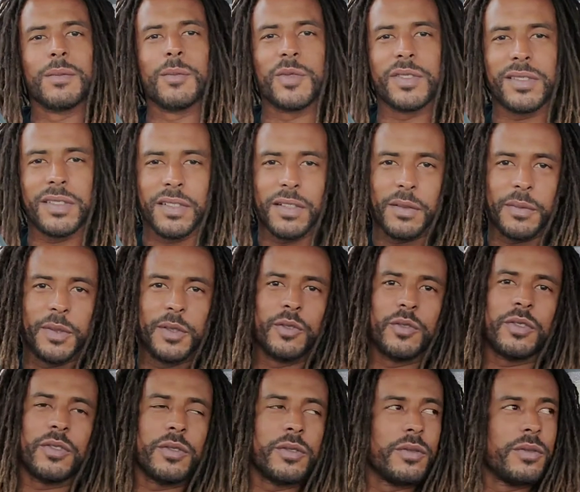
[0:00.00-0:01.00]
what's up
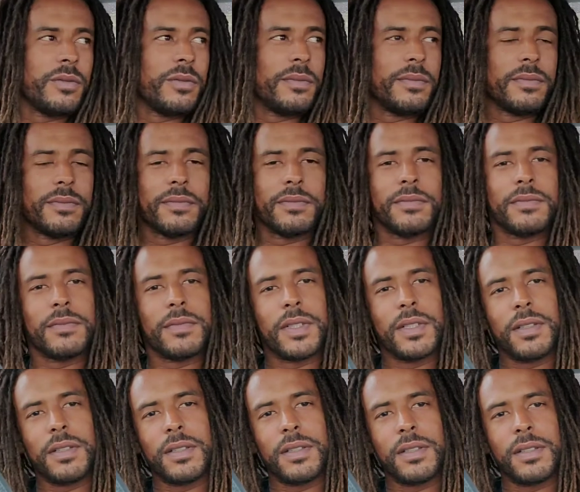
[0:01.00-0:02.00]
YouTube
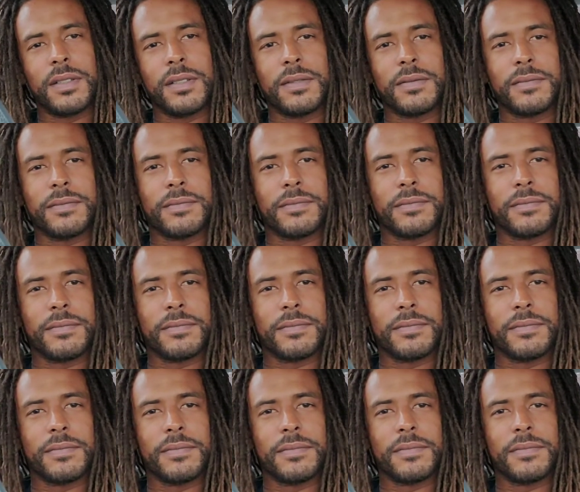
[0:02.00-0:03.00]
uh,
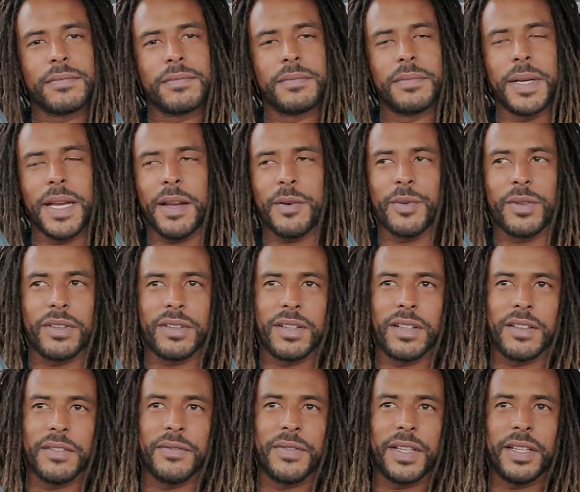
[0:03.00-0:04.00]
back with
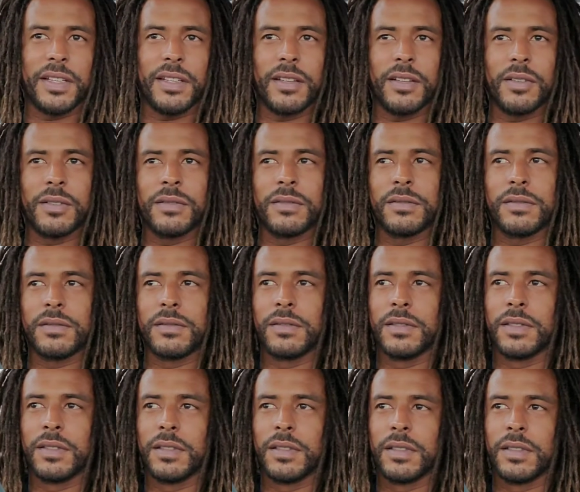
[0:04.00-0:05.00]
another video
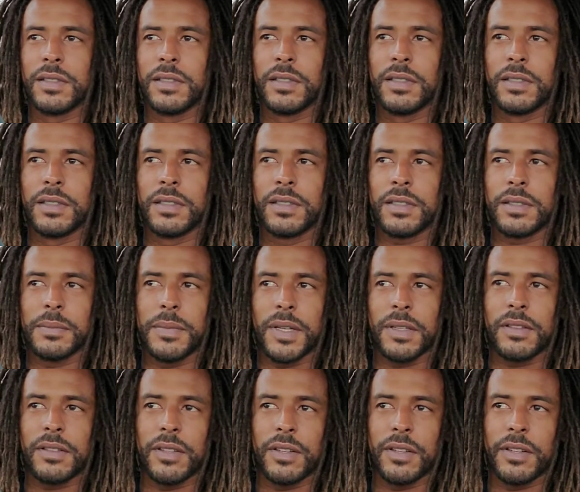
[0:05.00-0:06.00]
it's my
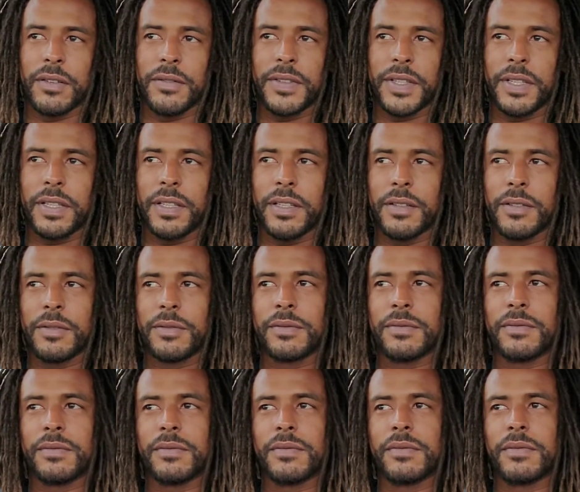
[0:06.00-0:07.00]
third video
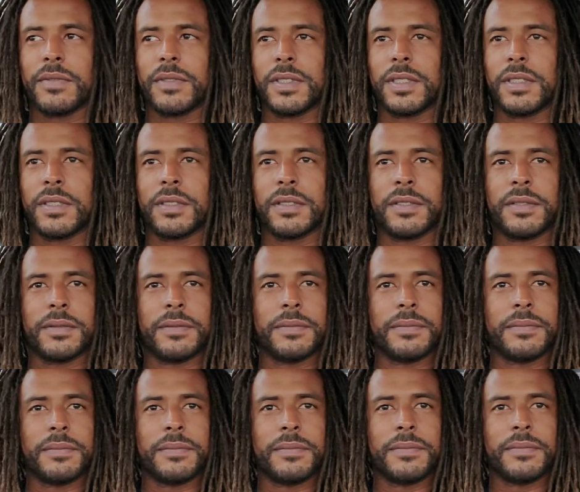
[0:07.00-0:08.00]
um,
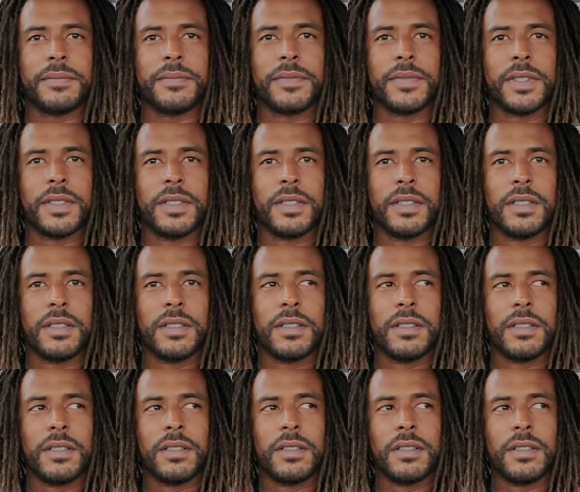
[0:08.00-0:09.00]

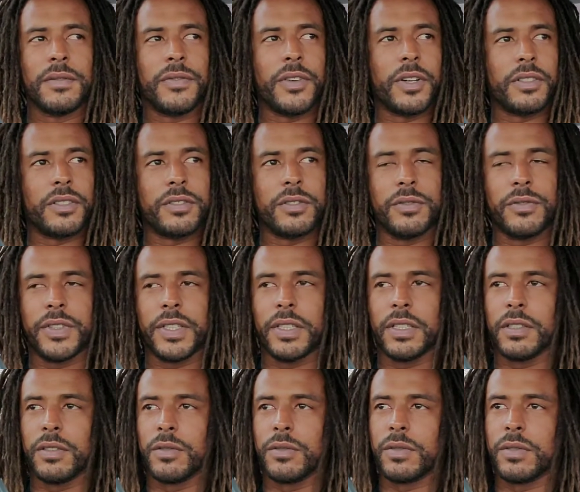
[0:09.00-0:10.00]
the first two
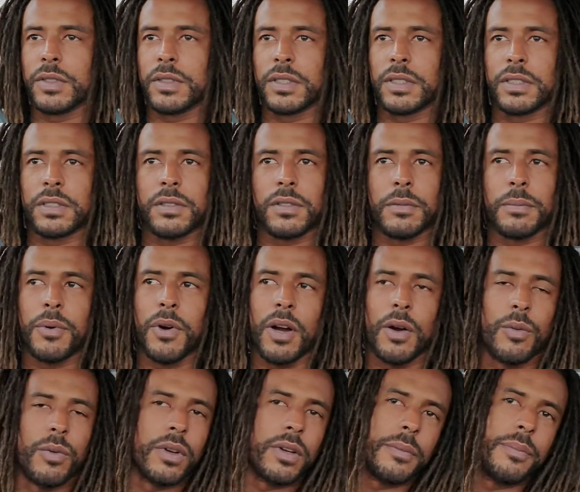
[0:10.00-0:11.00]
videos was just a part
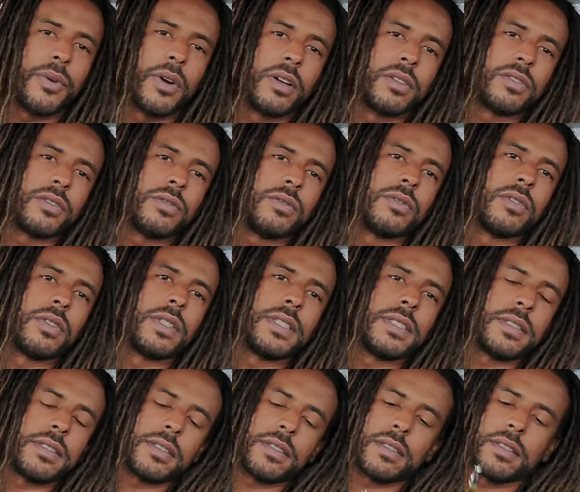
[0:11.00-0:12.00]
one and part two on
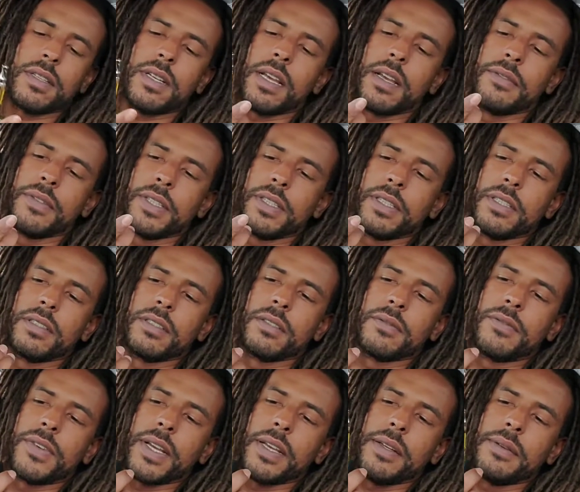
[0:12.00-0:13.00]
this heavy hitter
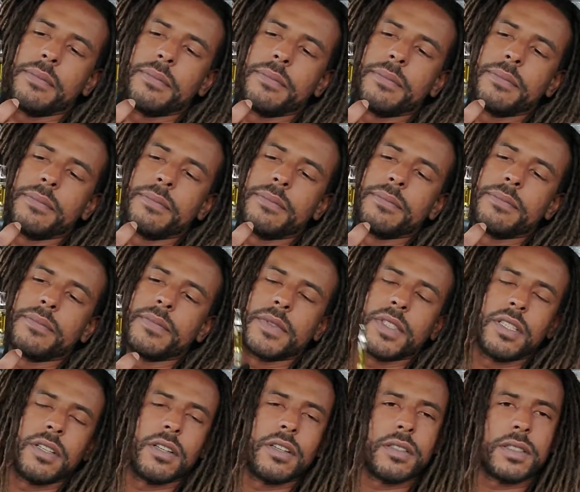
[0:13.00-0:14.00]
vape
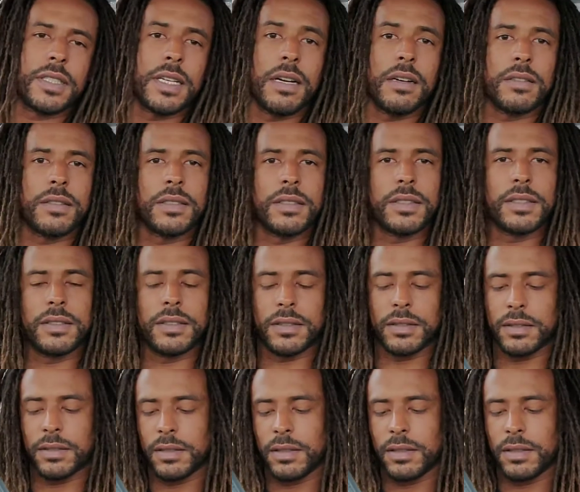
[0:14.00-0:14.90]
the Girl Scout cookies